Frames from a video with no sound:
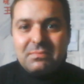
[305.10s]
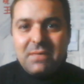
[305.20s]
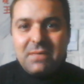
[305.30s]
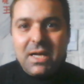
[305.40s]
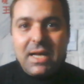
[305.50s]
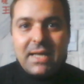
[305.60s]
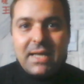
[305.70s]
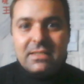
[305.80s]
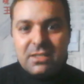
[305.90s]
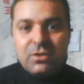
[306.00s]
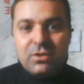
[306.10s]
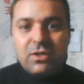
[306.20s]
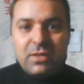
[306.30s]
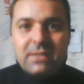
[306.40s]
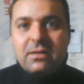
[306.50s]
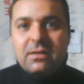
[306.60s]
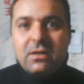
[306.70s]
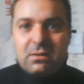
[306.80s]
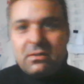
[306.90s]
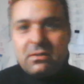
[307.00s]
I like the reunion
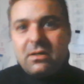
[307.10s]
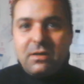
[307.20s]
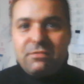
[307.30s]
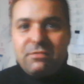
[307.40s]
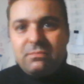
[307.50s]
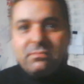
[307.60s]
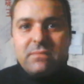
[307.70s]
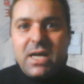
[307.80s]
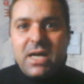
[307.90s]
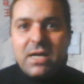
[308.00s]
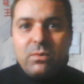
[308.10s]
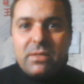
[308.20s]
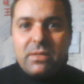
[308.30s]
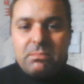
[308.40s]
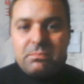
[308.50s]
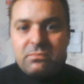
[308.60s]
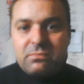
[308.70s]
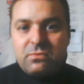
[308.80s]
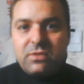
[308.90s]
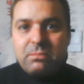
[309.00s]
of her with
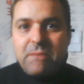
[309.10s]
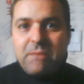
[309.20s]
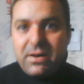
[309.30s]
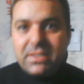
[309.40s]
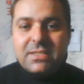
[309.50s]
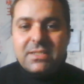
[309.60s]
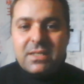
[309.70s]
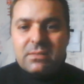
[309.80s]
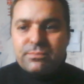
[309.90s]
parents, and